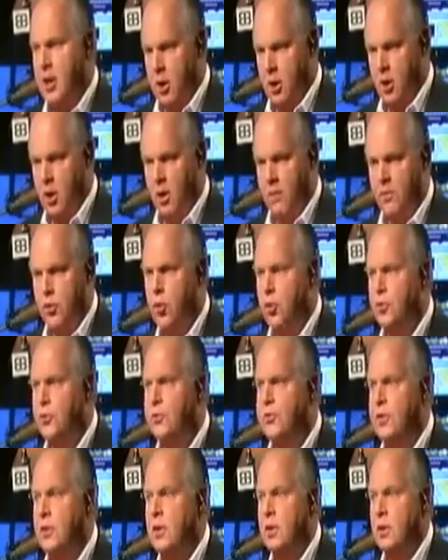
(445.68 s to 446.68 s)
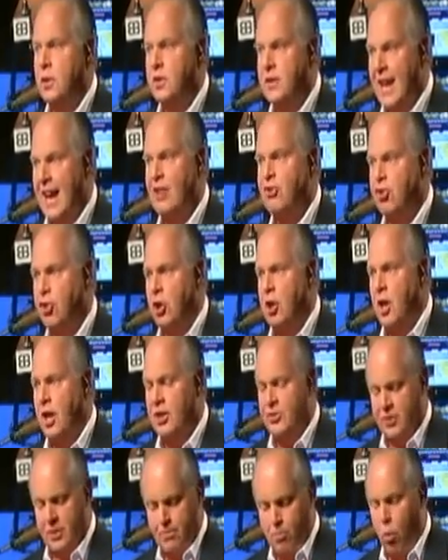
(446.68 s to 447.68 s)
here of who's
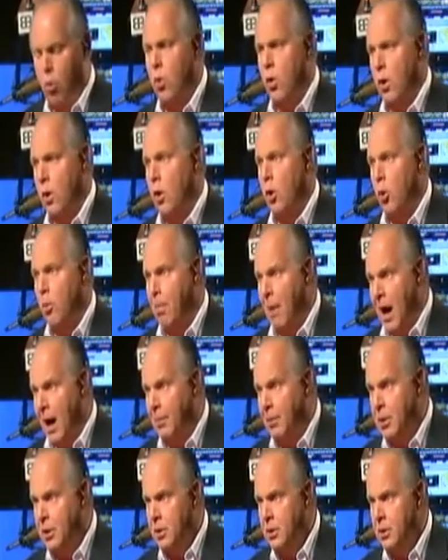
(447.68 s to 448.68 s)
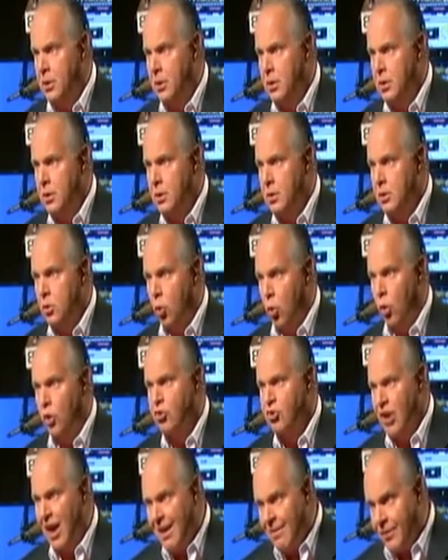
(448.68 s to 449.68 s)
nationalizing more, Obama
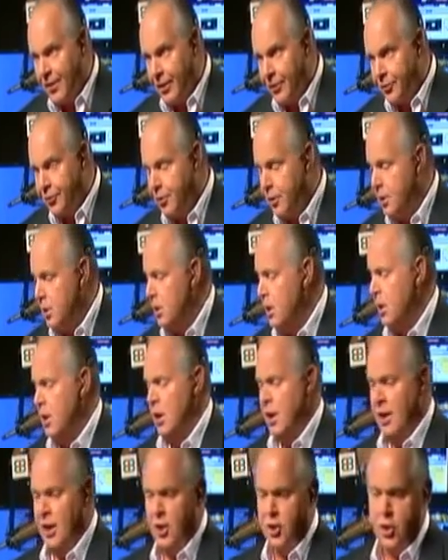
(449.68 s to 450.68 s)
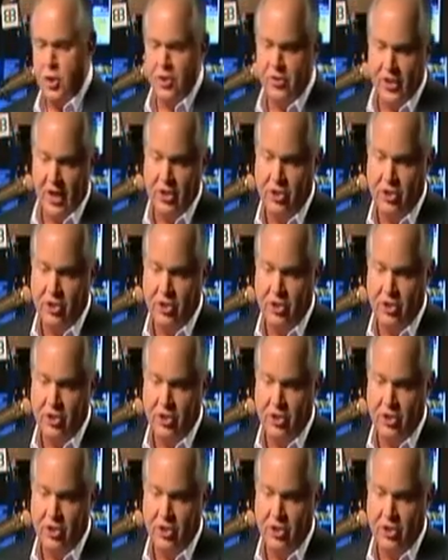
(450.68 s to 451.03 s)
or Chavez. Now, you could